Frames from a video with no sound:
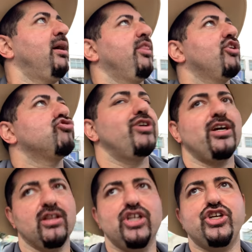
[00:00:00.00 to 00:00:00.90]
The
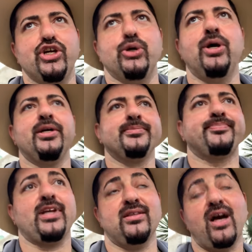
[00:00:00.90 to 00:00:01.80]
real issue,
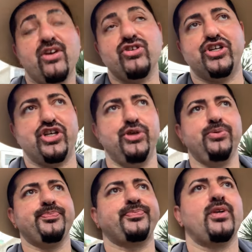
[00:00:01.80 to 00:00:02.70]
another issue,
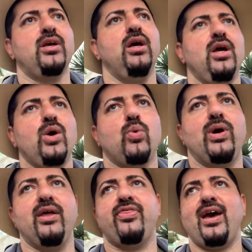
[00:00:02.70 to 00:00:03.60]

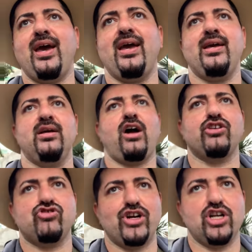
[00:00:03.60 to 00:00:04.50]
with a
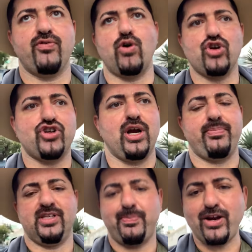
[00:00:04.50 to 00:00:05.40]
concentration of ownership,
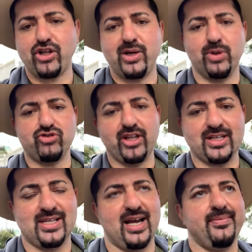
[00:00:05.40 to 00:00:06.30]
especially with real
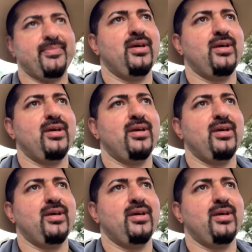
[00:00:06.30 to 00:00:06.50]
estate,